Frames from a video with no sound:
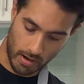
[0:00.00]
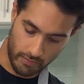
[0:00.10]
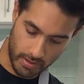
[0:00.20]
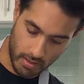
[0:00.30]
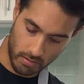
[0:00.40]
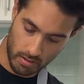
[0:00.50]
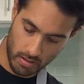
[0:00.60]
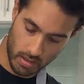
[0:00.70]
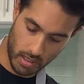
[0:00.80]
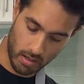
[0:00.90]
off now.
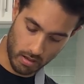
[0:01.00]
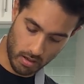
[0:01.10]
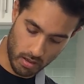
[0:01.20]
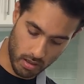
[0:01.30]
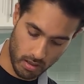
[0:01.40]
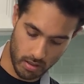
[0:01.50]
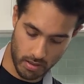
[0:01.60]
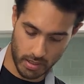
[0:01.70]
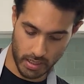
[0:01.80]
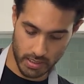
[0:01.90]
They are
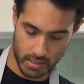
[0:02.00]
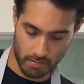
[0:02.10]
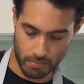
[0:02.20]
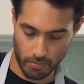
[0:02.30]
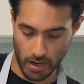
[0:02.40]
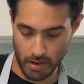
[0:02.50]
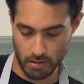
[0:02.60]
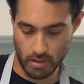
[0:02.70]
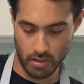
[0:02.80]
nice and brown.